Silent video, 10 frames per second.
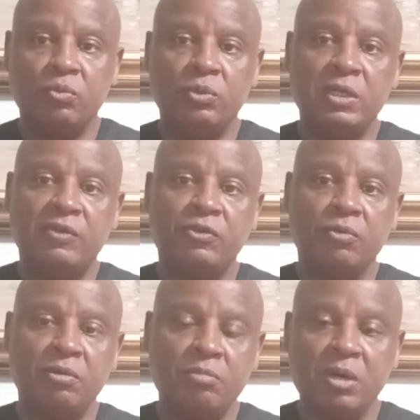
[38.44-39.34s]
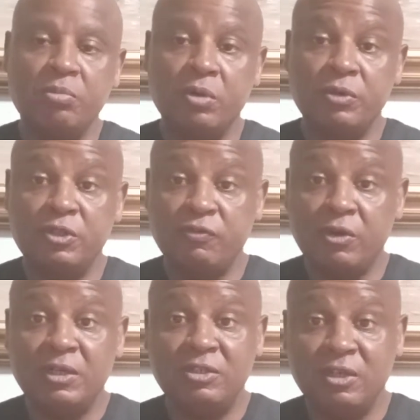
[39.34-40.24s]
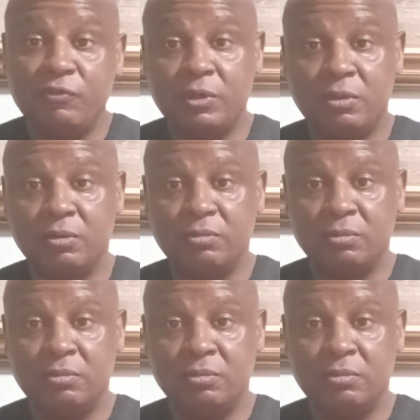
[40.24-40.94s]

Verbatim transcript: We have to remember, which is very difficult,